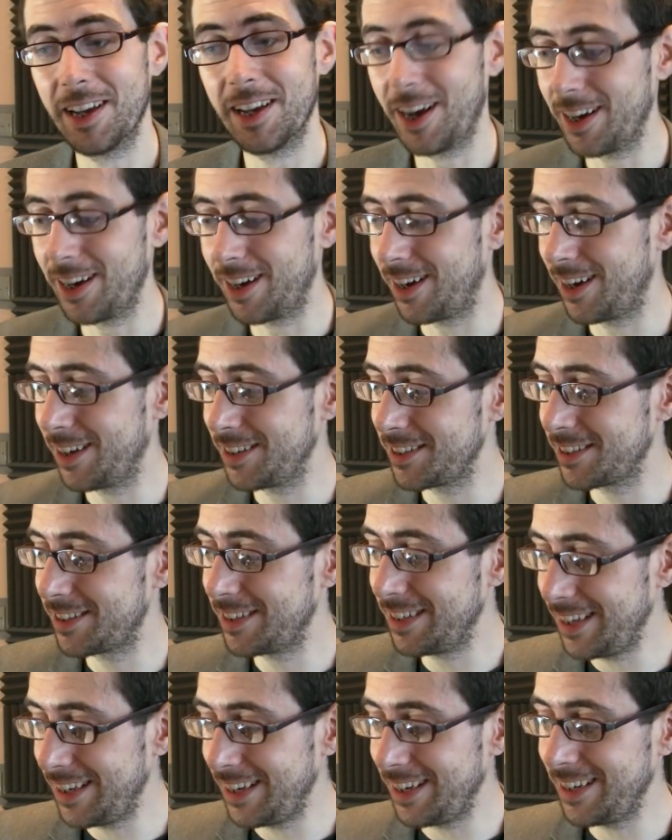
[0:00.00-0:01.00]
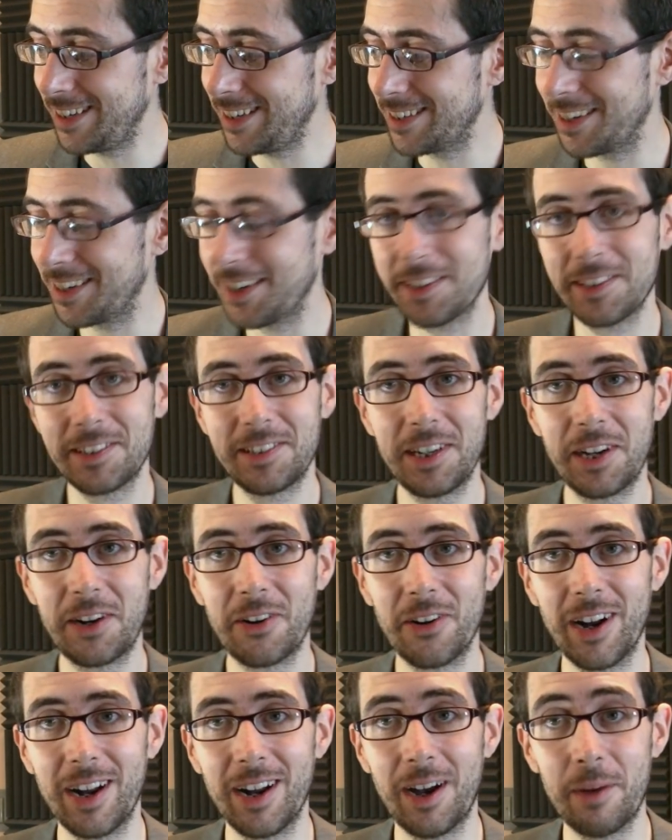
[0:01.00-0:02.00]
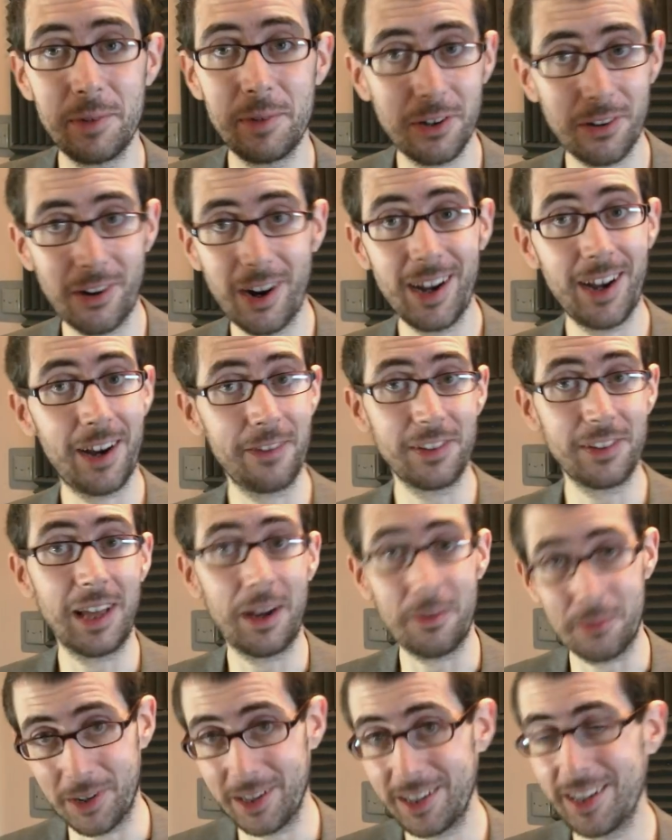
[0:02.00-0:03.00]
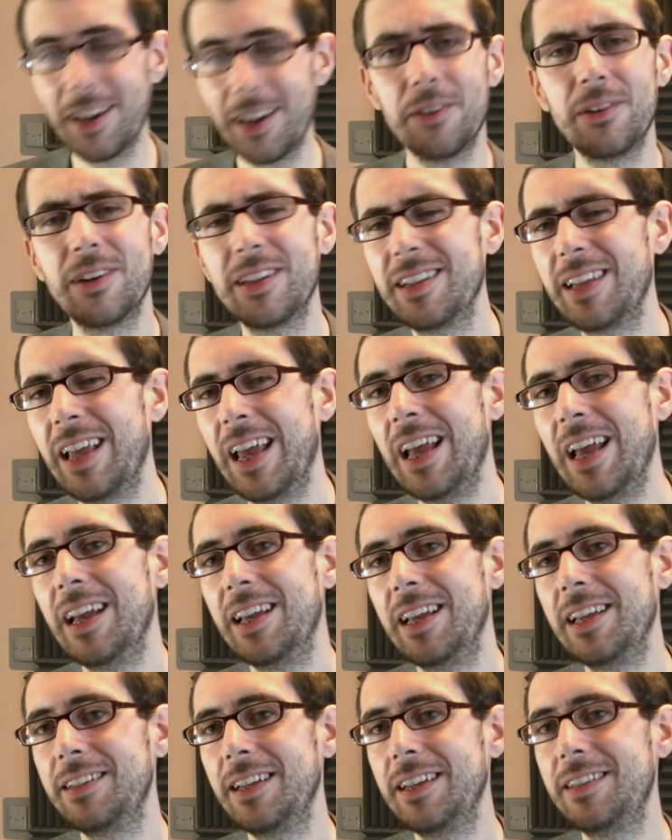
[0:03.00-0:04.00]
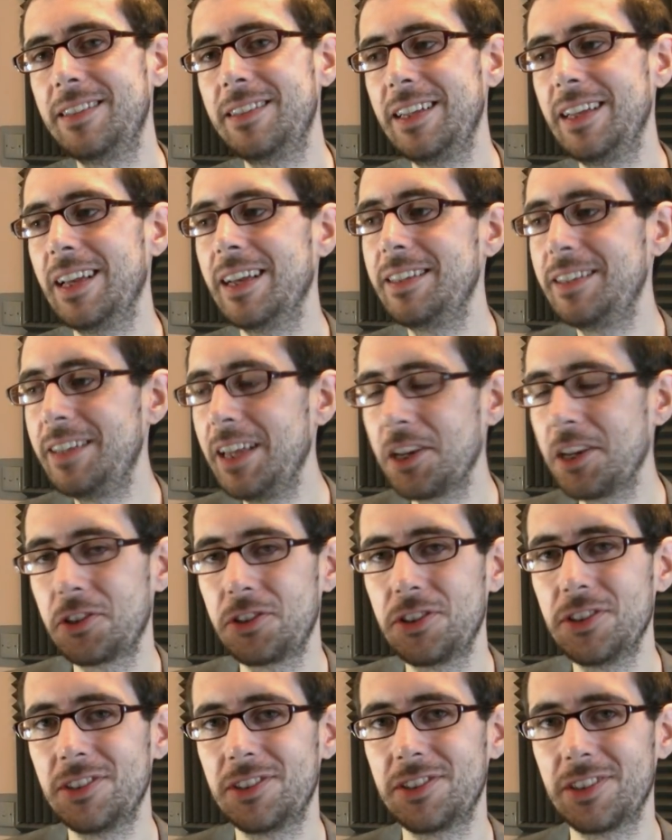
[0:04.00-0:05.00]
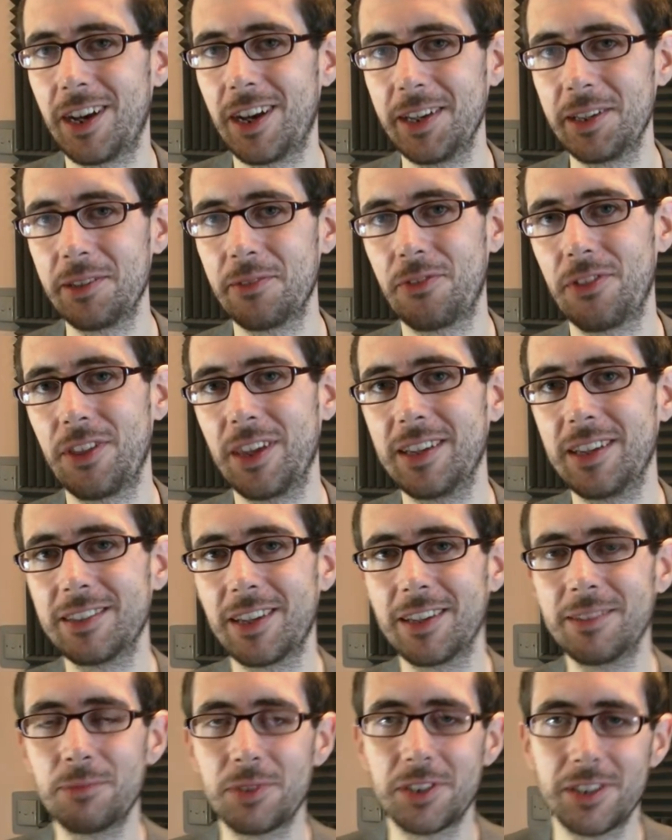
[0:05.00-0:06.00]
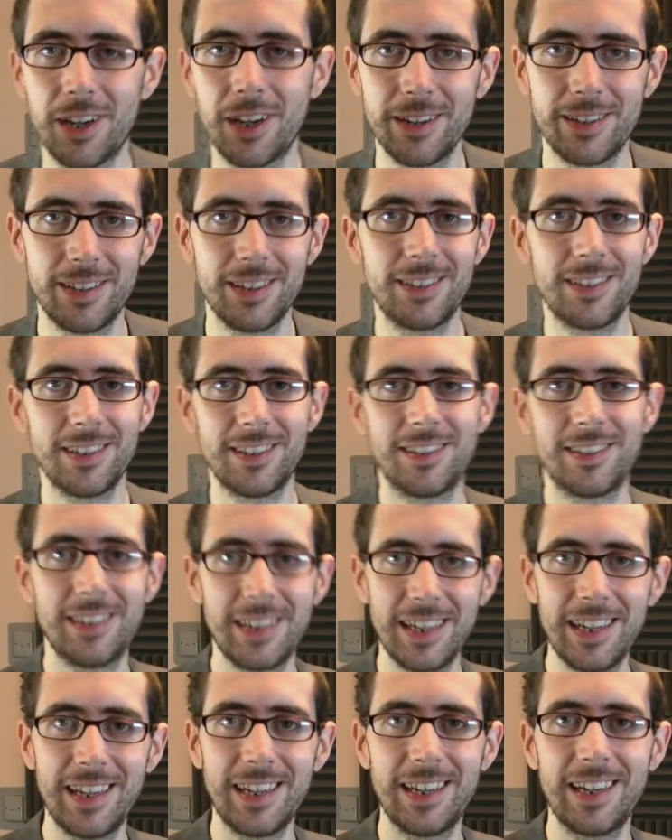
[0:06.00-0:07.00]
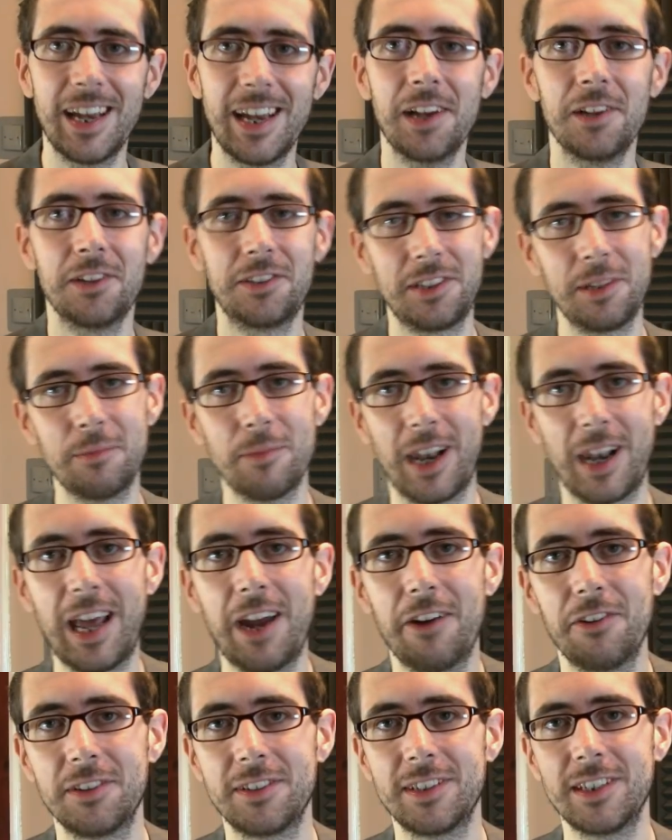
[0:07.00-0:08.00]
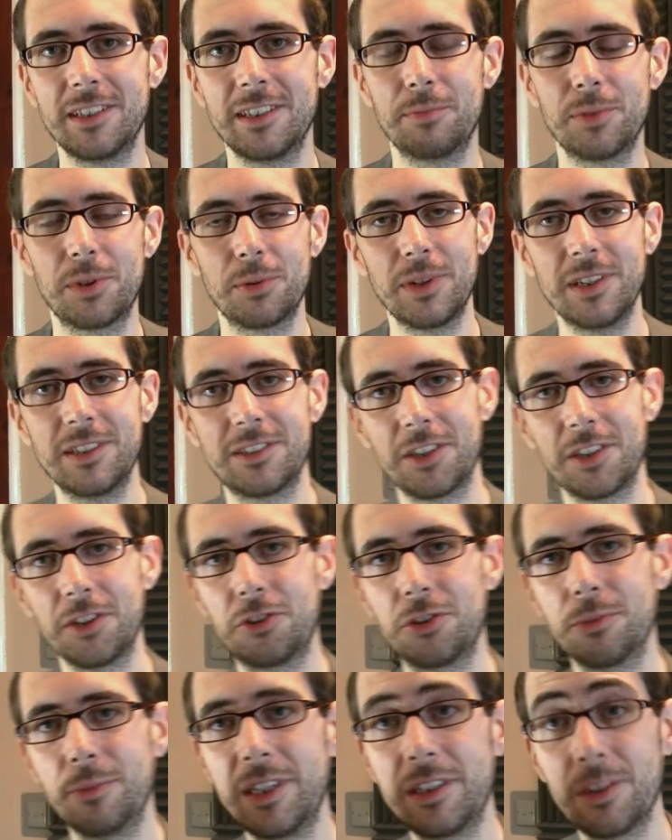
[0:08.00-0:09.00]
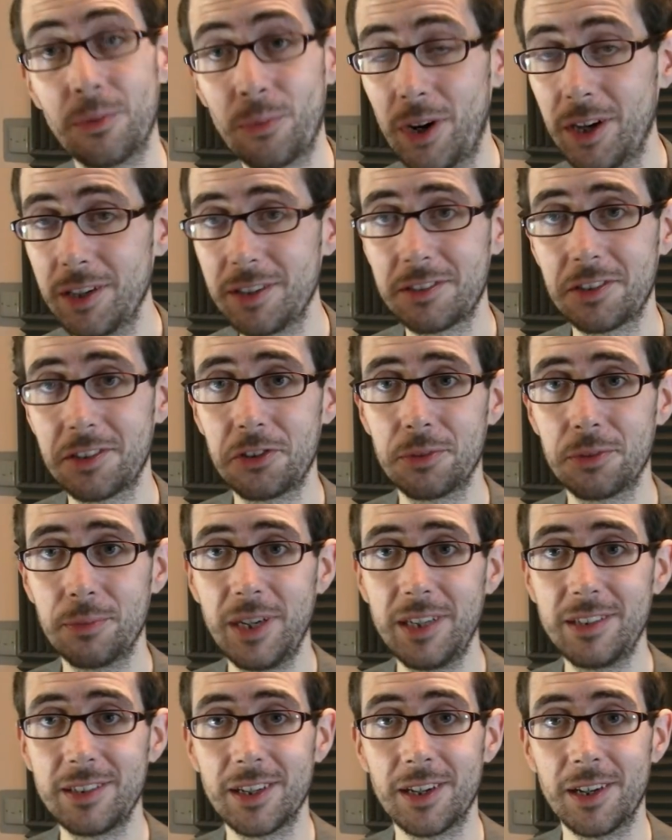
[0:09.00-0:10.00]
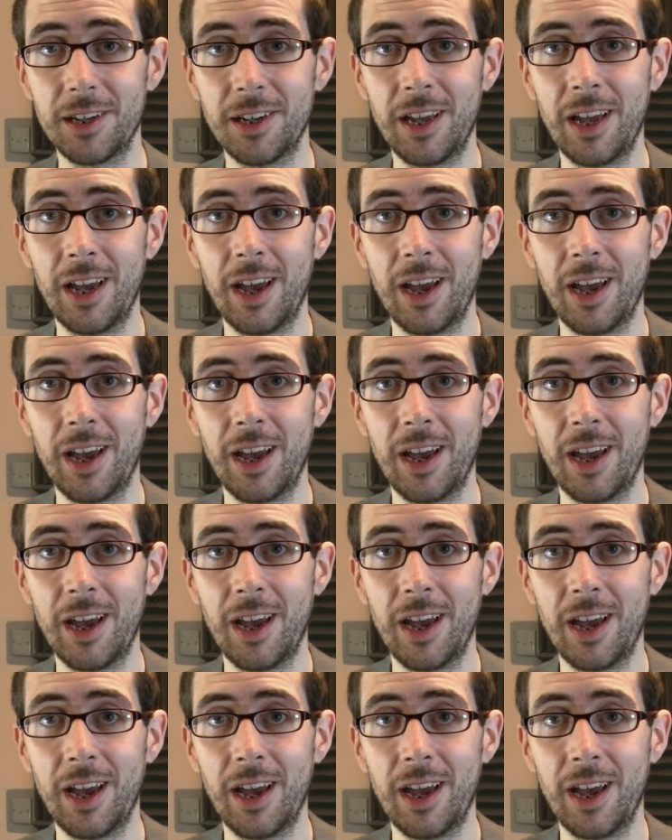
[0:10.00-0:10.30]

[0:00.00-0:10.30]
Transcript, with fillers: I just need another cigarette. I'll be all right after that. What, you know, it's, it's the addiction side of things. I'm starting to see similarities between social media, wider social media,